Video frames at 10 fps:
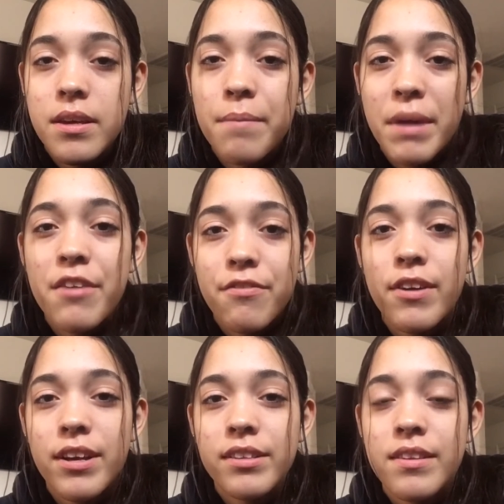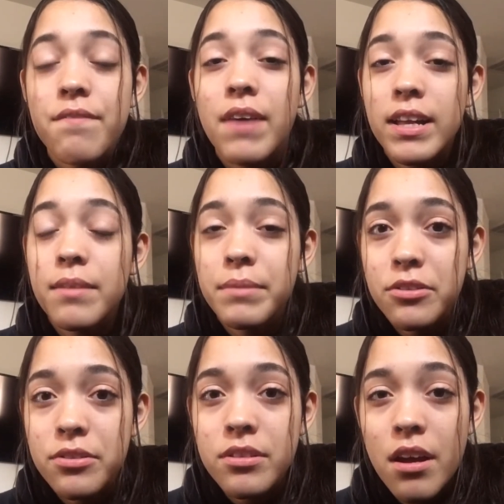my friends invited me
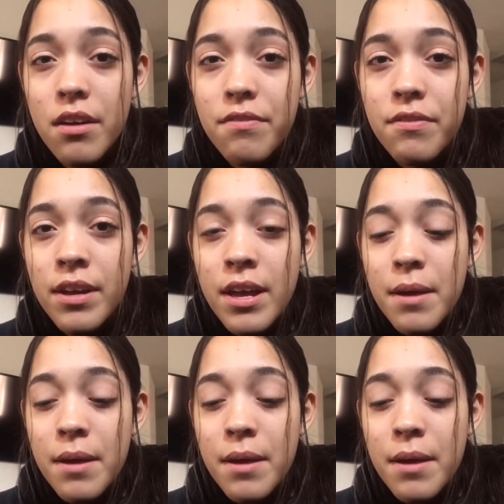to stuff